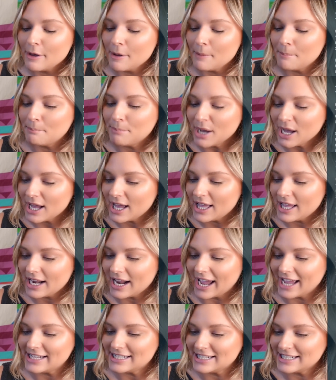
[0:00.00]
but
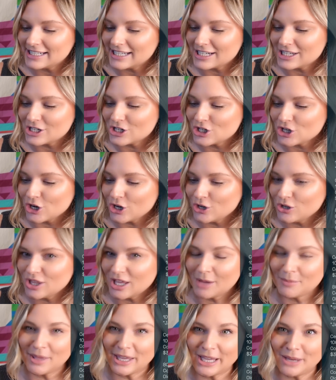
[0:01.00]
I didn't get to show you
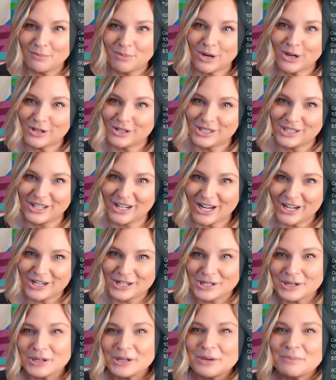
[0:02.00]
them like in person. I just
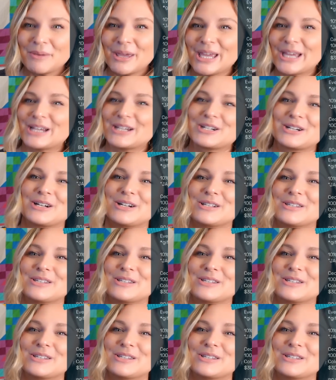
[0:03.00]
showed you a picture.